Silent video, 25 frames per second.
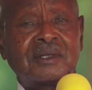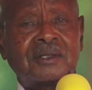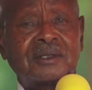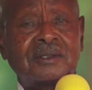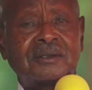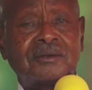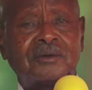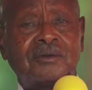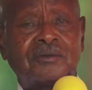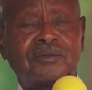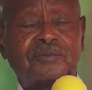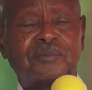
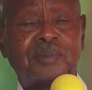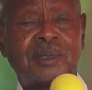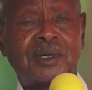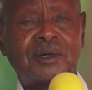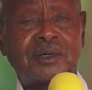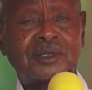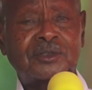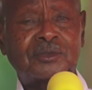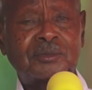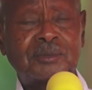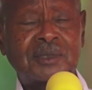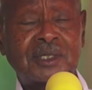of power
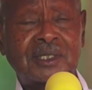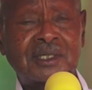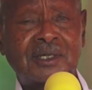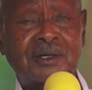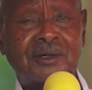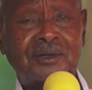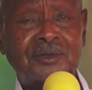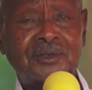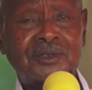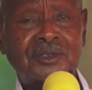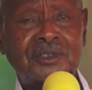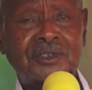to make our
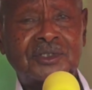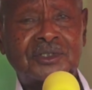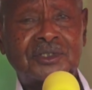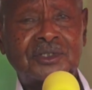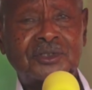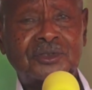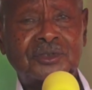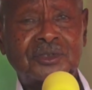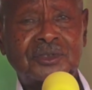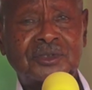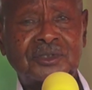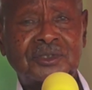own
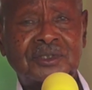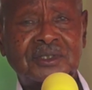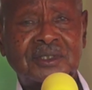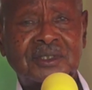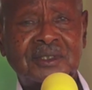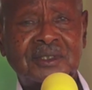decisions.